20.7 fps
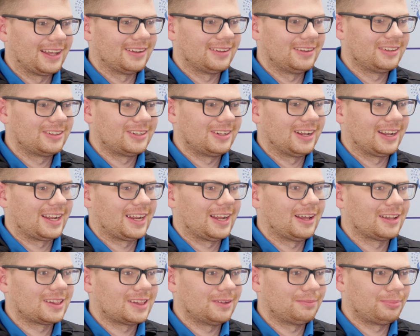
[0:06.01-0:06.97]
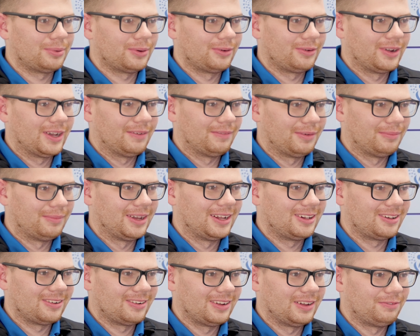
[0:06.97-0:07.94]
at least check out the program and make
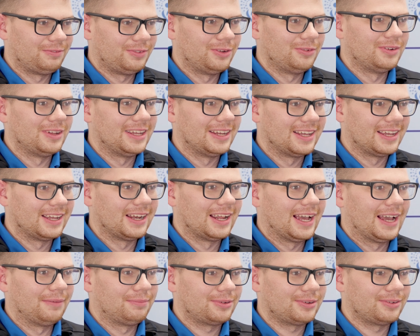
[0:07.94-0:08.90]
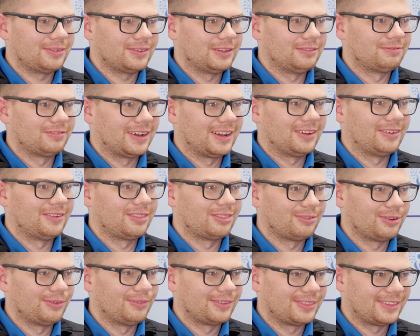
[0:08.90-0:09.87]
sure if you need it, absolutely follow
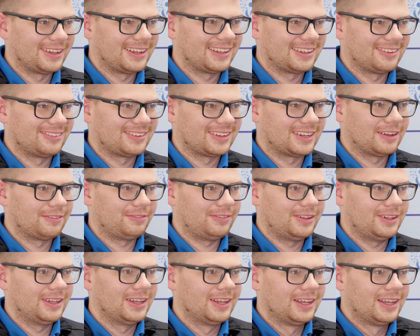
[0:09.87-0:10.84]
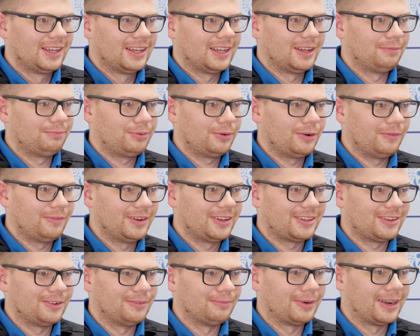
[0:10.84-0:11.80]
through with it, because there's definitely improvements
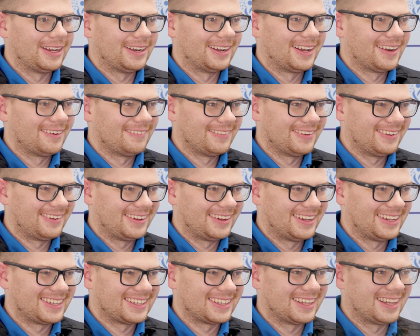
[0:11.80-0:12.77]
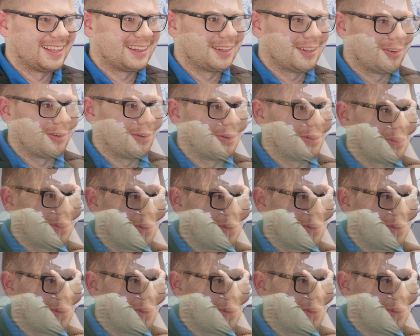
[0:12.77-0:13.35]
you might not realize that there are